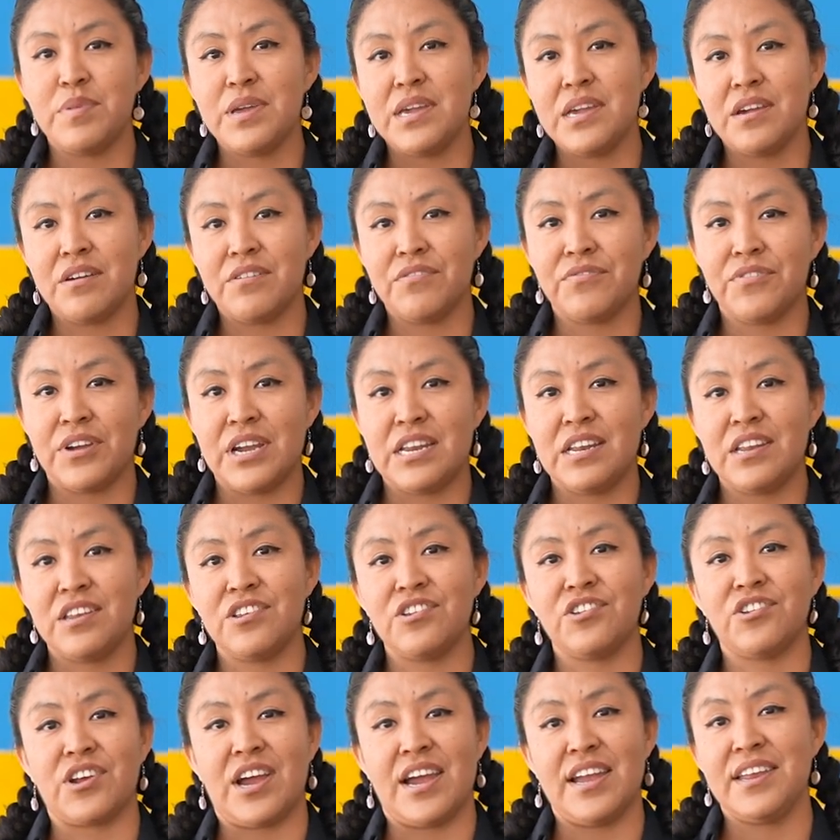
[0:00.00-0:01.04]
being afraid to
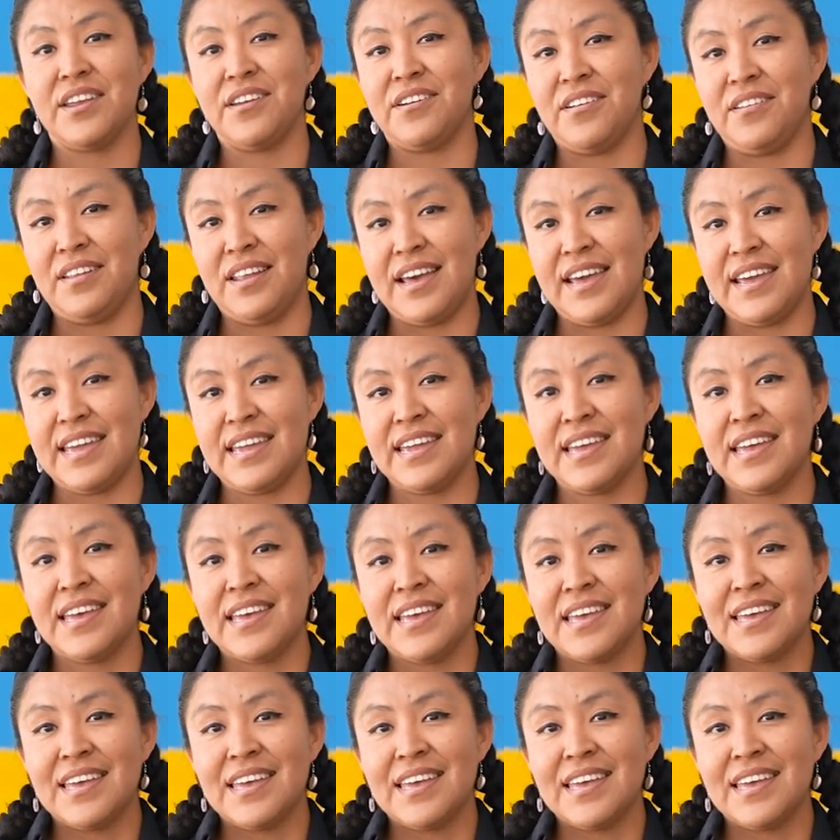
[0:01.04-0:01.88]
shine your light.